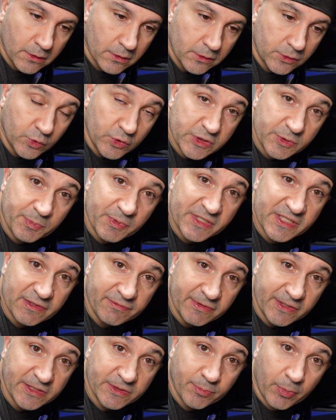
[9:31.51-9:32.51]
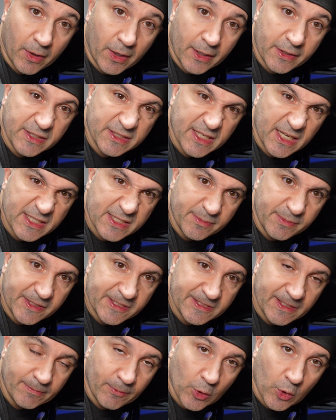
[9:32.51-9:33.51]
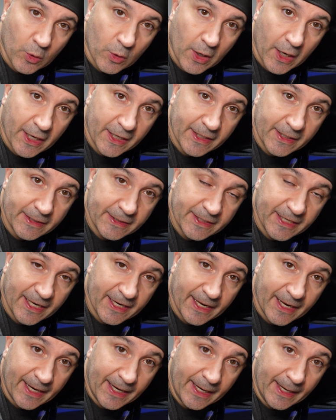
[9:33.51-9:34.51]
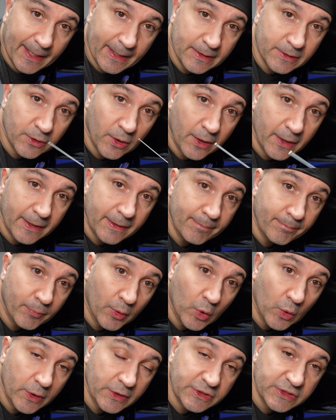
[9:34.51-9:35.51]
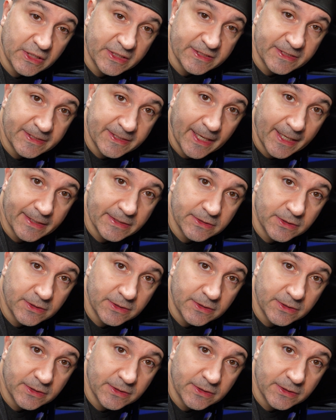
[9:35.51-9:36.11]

to a specific spot. It just has to be somewhere where I can get a hand on it and pull it just in case.